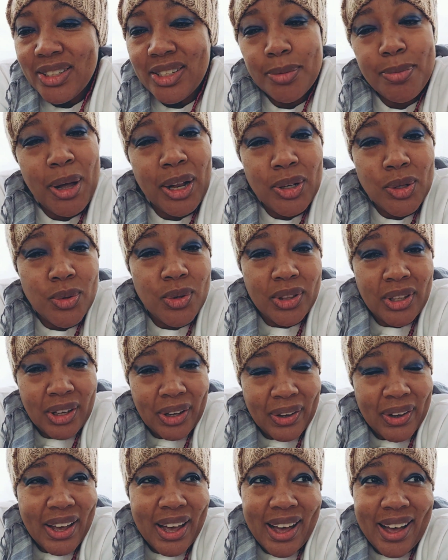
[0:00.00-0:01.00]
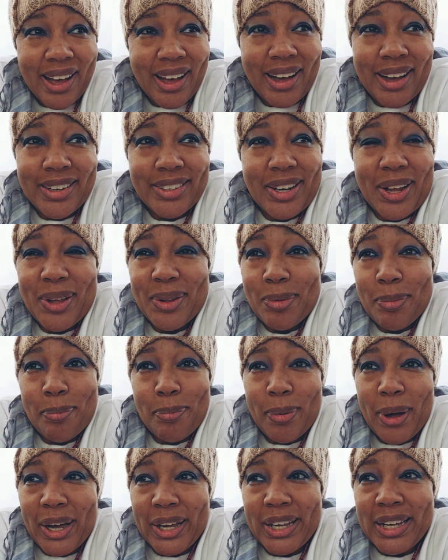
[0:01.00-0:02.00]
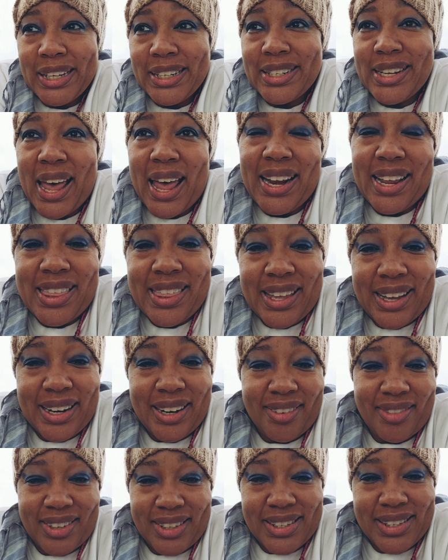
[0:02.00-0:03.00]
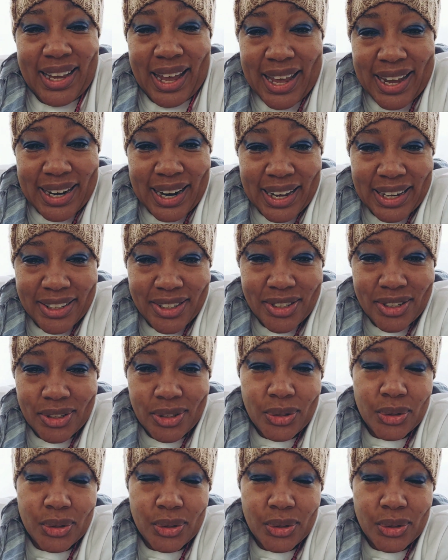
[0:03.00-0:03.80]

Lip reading: to be honest with you, I don't buy into anything of this day and age,